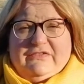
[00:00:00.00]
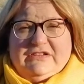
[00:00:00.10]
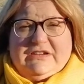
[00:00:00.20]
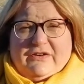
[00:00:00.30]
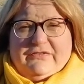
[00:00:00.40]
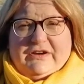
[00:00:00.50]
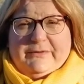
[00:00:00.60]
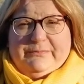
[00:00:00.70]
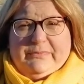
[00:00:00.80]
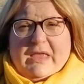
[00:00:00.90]
even tougher,
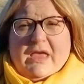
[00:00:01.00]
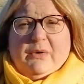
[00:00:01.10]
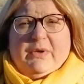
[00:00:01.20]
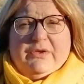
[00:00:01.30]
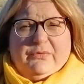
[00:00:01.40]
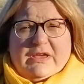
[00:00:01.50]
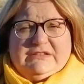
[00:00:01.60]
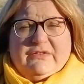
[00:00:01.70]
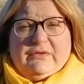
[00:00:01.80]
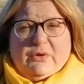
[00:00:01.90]
with the
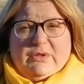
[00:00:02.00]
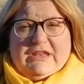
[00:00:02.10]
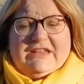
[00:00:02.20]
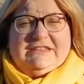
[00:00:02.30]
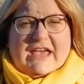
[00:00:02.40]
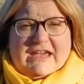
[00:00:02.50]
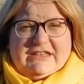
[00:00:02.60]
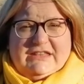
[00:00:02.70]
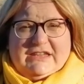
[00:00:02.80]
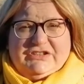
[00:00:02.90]
risk of loneliness
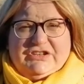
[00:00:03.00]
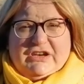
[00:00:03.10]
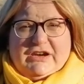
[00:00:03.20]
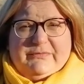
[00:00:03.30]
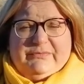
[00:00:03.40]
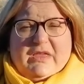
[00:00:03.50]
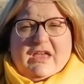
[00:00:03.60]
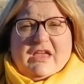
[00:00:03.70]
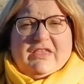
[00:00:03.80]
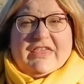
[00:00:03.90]
heightened this year.
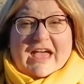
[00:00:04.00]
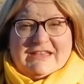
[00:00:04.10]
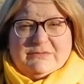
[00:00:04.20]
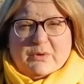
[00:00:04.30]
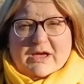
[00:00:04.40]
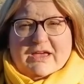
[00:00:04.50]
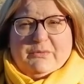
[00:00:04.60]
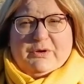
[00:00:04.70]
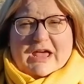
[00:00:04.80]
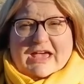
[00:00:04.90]
That's why
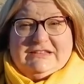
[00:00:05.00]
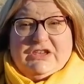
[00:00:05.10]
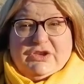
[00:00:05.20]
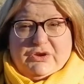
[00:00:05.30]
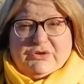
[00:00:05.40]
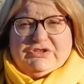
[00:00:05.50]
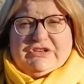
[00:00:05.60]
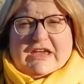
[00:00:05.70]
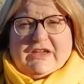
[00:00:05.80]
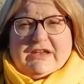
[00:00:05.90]
we're asking you to
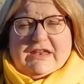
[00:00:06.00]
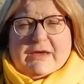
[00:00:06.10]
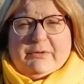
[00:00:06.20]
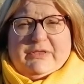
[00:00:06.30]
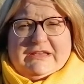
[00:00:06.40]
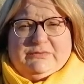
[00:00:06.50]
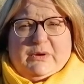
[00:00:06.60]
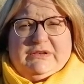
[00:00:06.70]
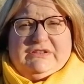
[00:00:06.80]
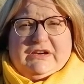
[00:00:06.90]
check in a neighbour this
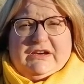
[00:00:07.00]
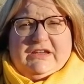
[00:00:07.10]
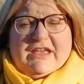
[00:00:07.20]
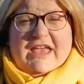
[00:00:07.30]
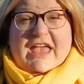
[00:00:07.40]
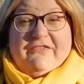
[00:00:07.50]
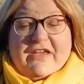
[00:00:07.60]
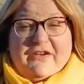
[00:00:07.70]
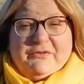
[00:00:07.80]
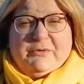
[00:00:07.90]
winter. If
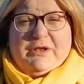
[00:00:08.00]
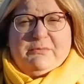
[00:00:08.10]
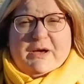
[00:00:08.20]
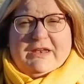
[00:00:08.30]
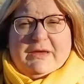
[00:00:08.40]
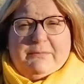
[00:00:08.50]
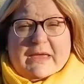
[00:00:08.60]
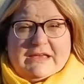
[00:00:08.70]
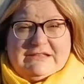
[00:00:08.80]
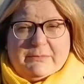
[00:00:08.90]
everyone in Moray
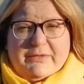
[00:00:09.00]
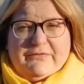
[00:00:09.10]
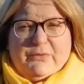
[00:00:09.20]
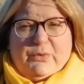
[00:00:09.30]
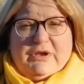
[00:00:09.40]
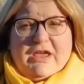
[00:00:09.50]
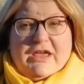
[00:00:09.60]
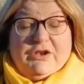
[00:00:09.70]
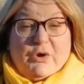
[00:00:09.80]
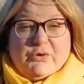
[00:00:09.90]
picks up the phone,
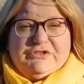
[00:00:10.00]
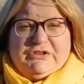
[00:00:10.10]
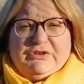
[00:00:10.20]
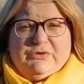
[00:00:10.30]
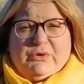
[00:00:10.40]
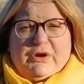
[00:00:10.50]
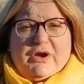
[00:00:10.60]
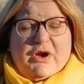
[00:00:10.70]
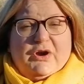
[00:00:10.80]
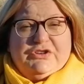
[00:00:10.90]
knocks on a door,
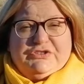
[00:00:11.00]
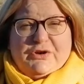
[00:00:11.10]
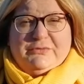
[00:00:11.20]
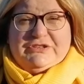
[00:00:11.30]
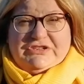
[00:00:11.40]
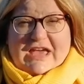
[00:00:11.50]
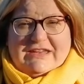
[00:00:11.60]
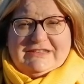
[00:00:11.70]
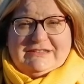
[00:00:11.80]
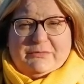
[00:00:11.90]
or stops to
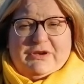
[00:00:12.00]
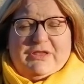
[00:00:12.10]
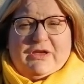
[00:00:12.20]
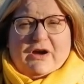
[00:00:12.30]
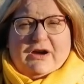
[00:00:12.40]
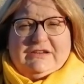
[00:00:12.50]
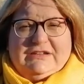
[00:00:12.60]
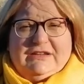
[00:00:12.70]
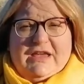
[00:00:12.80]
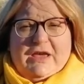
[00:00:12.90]
chat to someone in the
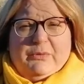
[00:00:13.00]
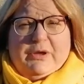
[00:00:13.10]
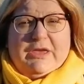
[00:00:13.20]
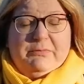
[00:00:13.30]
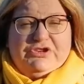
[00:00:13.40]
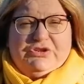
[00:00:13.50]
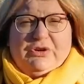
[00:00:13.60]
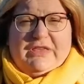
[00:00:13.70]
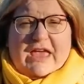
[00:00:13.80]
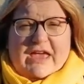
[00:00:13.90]
garden, we can be
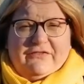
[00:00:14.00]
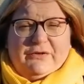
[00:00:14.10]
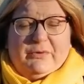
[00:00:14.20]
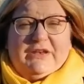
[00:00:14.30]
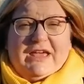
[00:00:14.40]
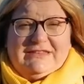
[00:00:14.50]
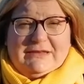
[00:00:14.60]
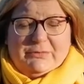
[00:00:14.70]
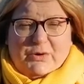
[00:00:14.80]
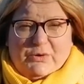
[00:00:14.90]
sure that everyone has
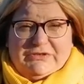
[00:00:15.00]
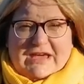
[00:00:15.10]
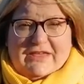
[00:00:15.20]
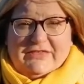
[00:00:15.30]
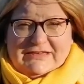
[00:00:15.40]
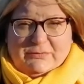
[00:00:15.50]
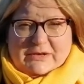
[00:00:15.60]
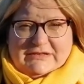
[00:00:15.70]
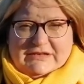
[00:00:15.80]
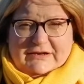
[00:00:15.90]
some contact this
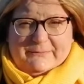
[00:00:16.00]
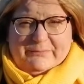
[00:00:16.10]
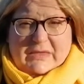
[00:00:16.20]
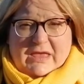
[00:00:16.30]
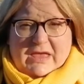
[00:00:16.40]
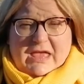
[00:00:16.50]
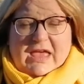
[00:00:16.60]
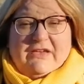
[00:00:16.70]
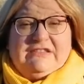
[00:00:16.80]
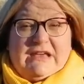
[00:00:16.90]
winter.
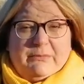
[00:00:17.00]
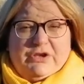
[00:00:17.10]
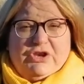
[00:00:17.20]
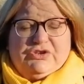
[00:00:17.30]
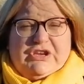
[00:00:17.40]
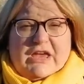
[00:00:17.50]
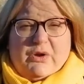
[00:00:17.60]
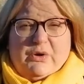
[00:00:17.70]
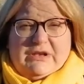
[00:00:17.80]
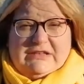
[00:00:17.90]
If someone you check
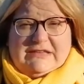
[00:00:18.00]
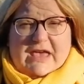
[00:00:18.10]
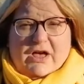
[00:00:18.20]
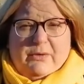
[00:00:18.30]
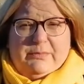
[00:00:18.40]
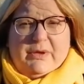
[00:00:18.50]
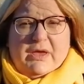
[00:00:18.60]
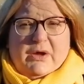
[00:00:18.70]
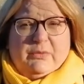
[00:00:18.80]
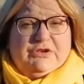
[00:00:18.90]
on needs help,
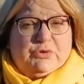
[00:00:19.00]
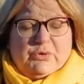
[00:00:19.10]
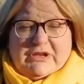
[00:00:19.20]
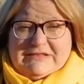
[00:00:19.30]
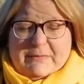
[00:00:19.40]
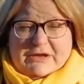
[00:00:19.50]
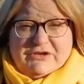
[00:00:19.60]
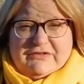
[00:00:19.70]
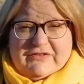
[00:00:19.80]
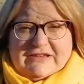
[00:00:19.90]
we don't expect
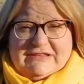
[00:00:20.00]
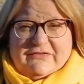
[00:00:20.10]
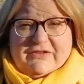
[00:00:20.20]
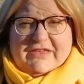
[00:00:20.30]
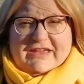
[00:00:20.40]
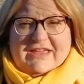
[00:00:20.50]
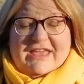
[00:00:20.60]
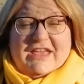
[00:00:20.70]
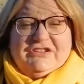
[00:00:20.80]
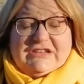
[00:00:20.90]
you to fix everything.
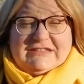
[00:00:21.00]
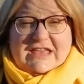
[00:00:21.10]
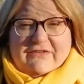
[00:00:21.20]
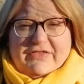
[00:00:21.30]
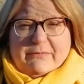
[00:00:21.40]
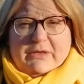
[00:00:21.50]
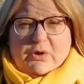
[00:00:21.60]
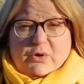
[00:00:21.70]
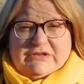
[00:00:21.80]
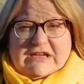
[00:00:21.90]
Just give them the
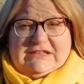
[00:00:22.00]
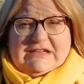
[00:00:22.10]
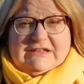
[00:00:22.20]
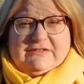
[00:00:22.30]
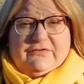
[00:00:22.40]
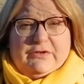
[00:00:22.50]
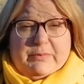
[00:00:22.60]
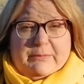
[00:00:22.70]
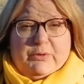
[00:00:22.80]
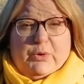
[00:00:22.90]
contact details for the
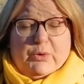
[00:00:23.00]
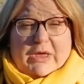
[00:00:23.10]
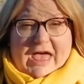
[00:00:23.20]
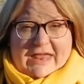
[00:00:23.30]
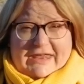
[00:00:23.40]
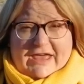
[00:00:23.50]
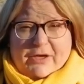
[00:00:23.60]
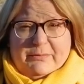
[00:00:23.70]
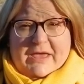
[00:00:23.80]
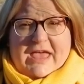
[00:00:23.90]
people who can
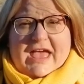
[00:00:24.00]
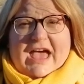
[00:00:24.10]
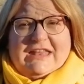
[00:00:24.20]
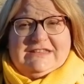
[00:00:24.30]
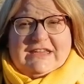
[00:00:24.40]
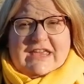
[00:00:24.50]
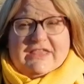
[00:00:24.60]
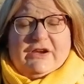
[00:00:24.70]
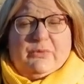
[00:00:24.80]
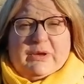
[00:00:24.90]
help, and
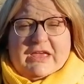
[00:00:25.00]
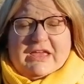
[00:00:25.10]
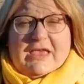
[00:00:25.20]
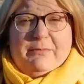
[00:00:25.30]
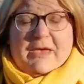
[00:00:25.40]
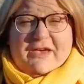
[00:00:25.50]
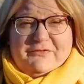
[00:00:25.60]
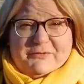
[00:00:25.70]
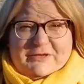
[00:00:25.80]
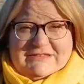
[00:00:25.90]
together we can keep
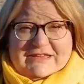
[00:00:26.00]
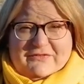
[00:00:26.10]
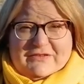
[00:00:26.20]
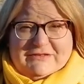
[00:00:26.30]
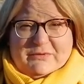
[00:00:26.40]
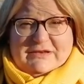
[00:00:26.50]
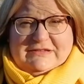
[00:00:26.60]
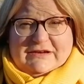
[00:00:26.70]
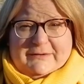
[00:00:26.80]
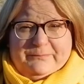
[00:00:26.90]
everyone safe this
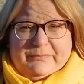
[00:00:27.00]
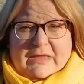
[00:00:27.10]
winter.